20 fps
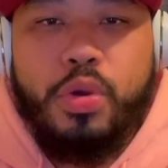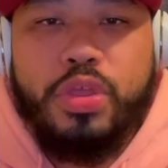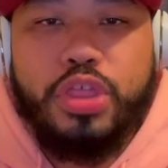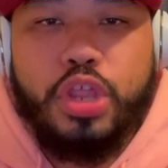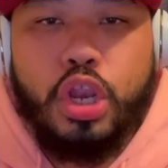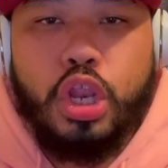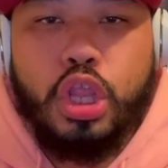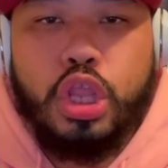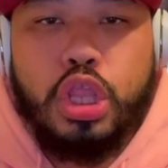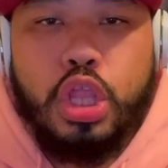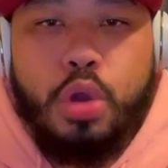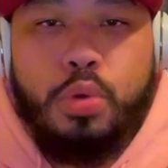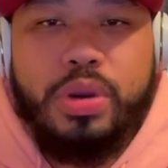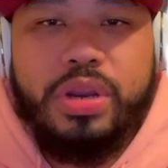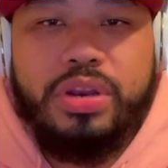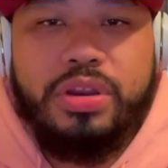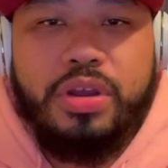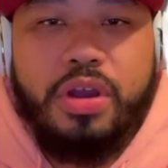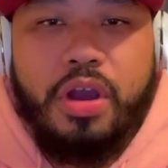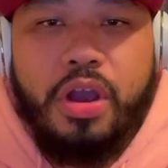with a
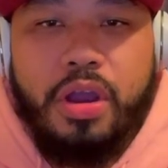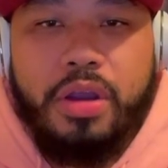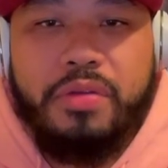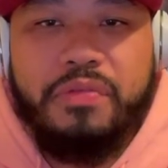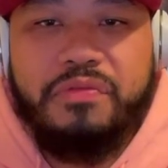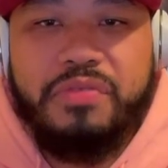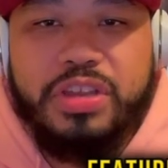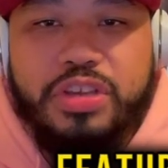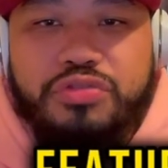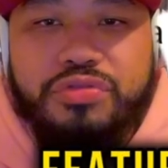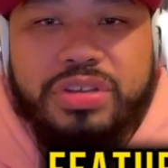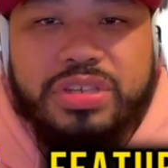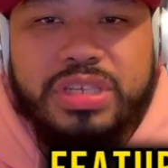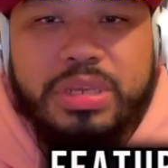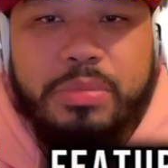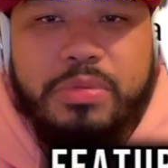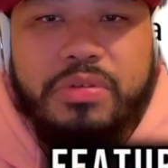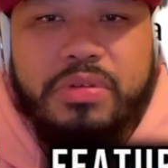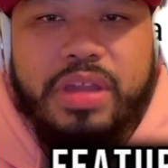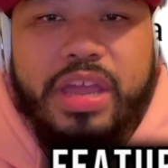loaded card featuring
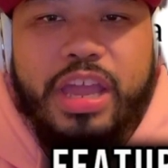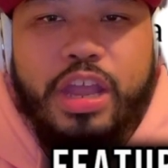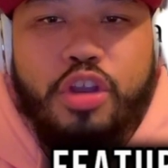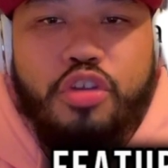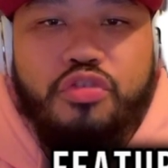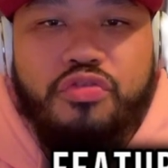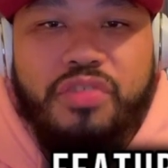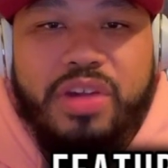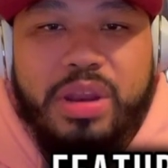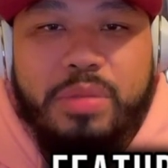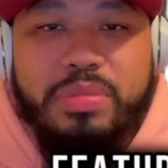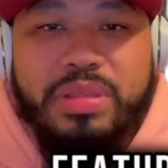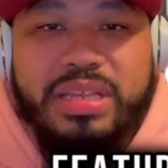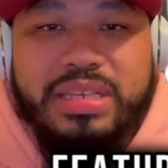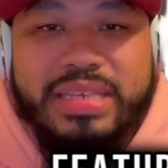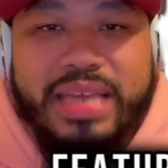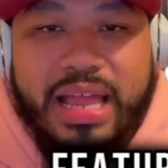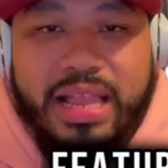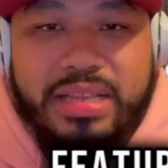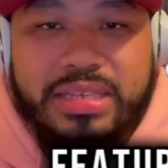some of
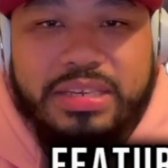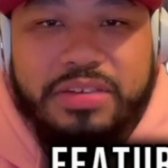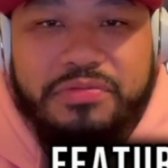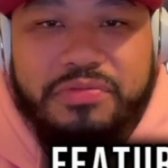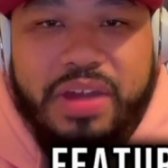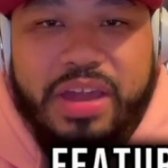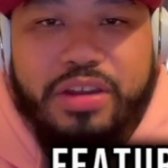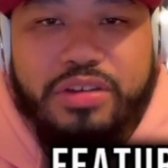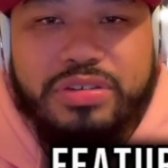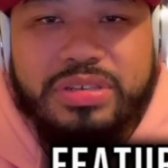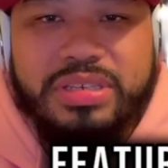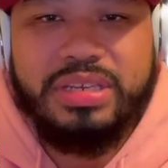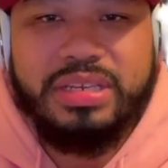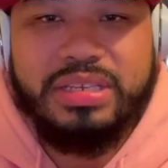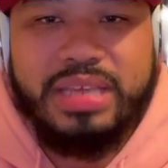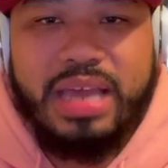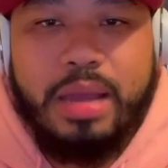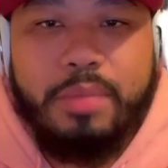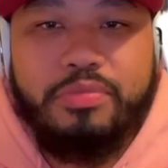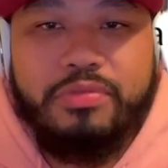incredibly talented fighters,"
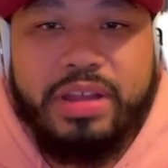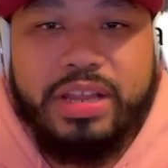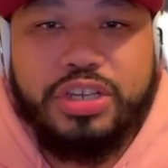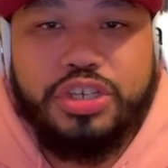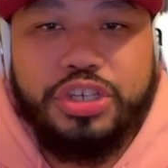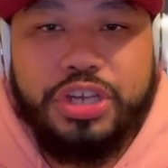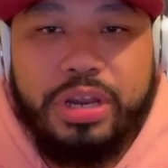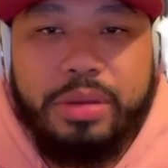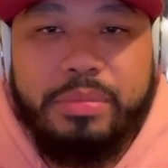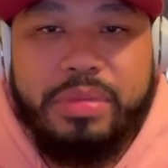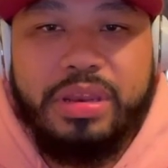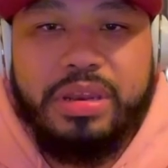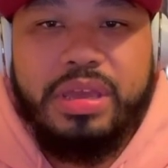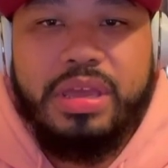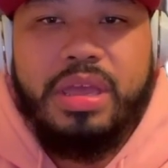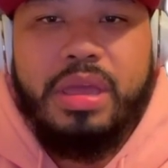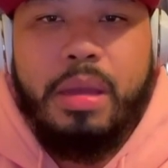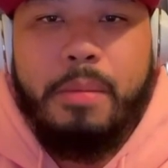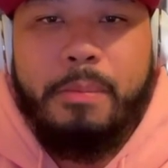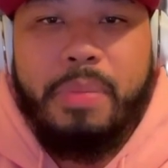said top ranked chairman
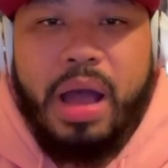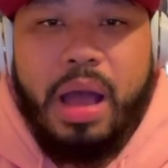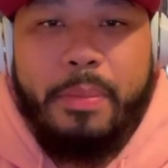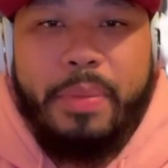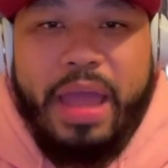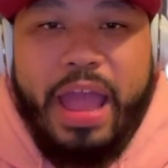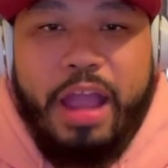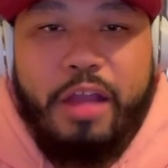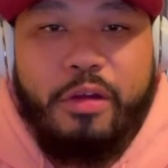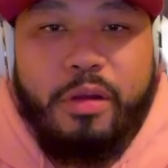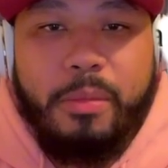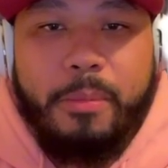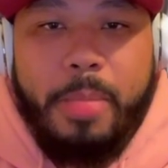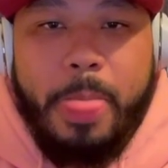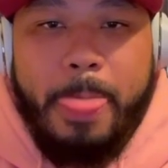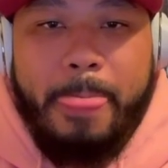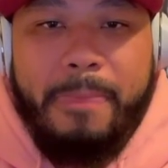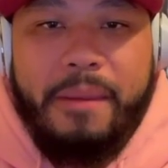Bob Arum.